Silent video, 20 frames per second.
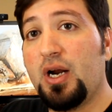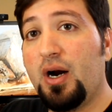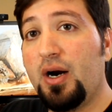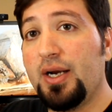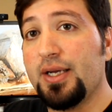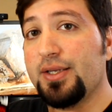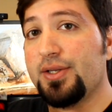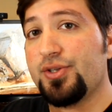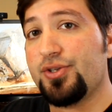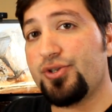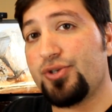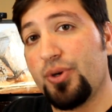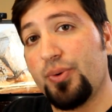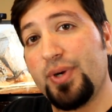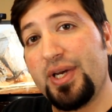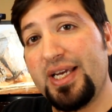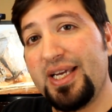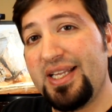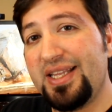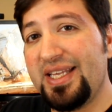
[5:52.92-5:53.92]
All right,
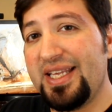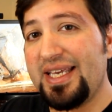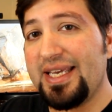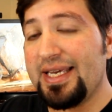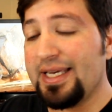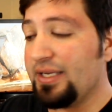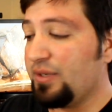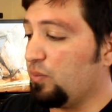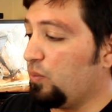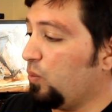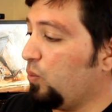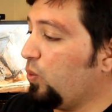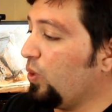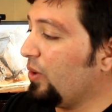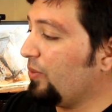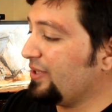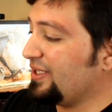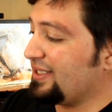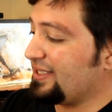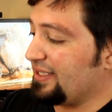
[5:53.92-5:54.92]
so in the end,
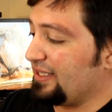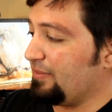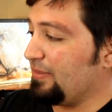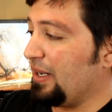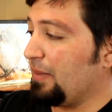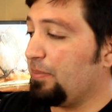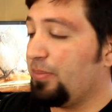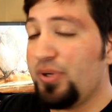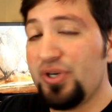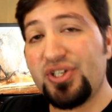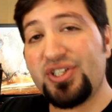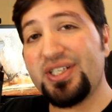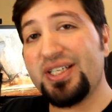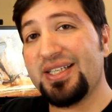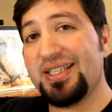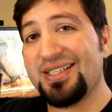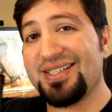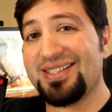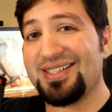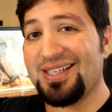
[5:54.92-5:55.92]
what we see by
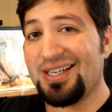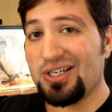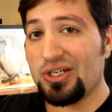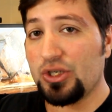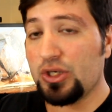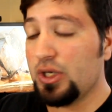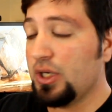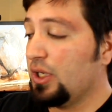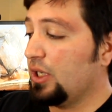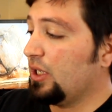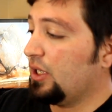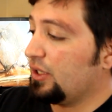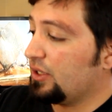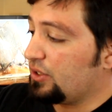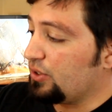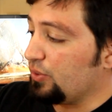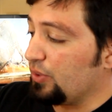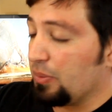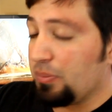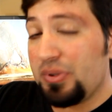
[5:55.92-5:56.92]
pushing this sucker
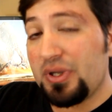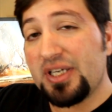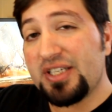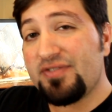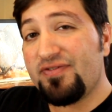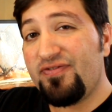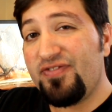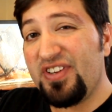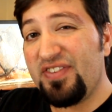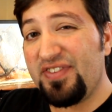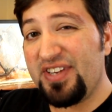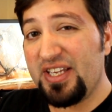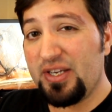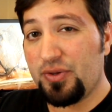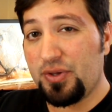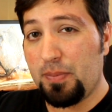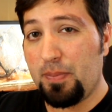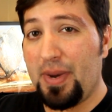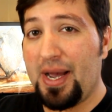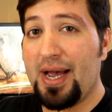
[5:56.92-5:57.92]
to a plus 50
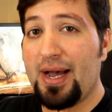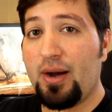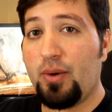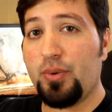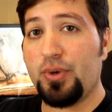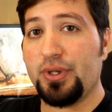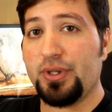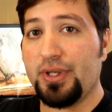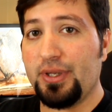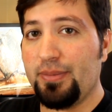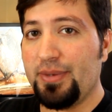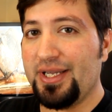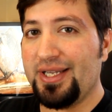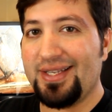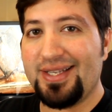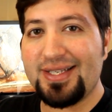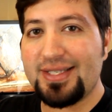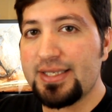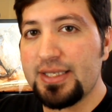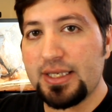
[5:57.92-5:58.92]
on the power limit,
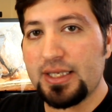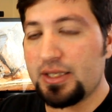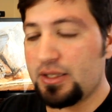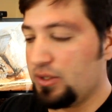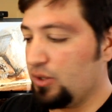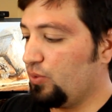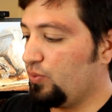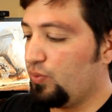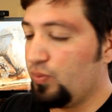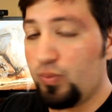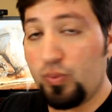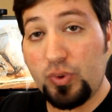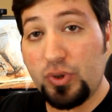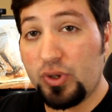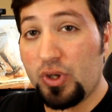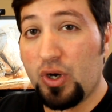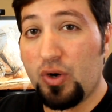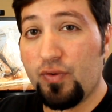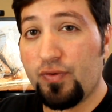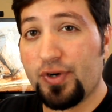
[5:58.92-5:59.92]
and that's it, no
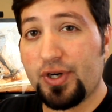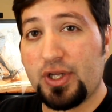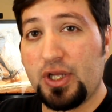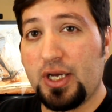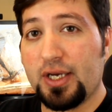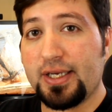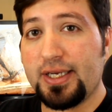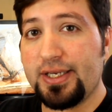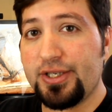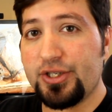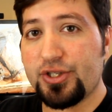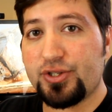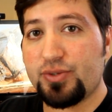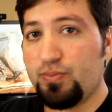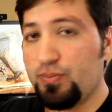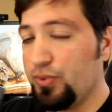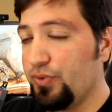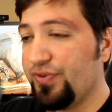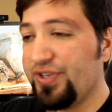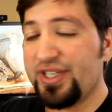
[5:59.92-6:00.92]
real overclocking,
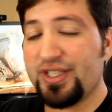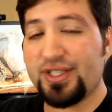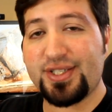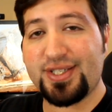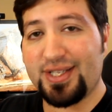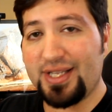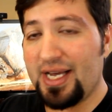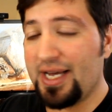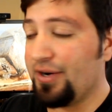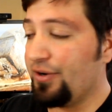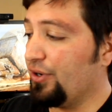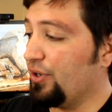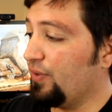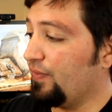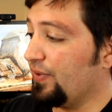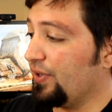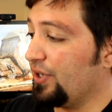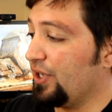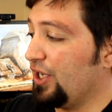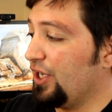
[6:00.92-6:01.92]
just moving a slider
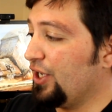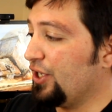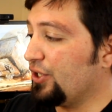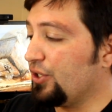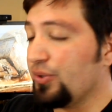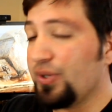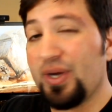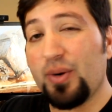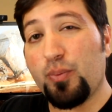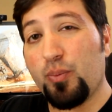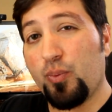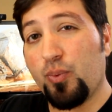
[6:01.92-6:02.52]
over, you get